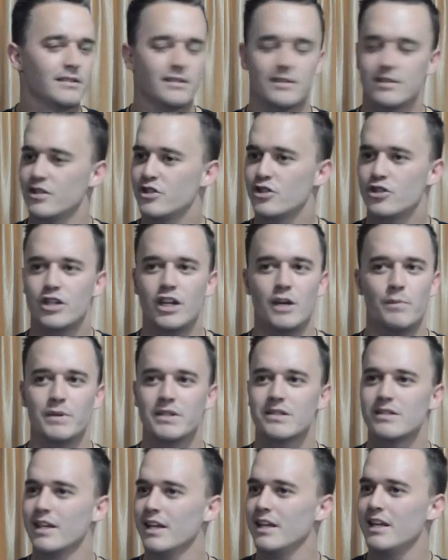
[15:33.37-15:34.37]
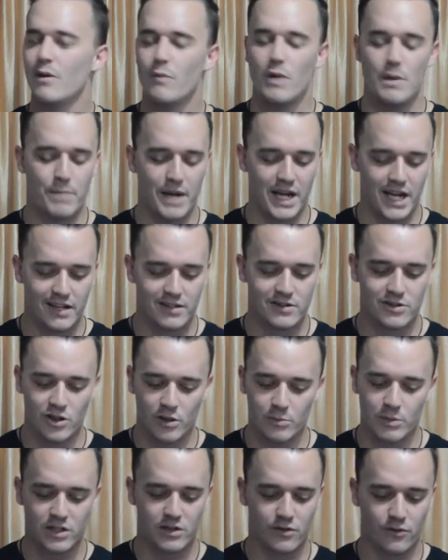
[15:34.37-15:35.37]
It's the cheapest thing, yet we pay
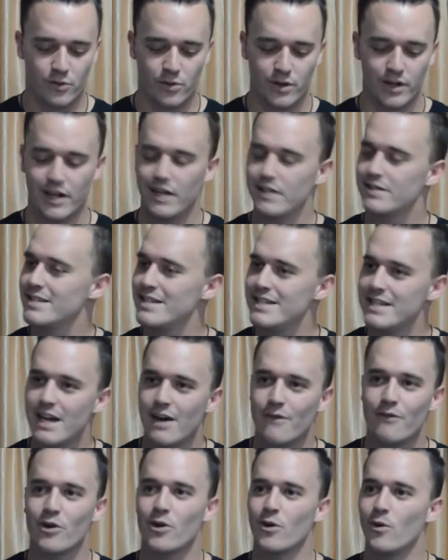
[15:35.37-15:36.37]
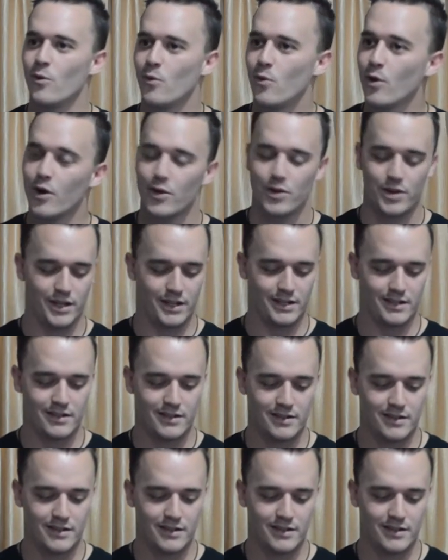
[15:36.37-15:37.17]
so much for it. It's never worth it.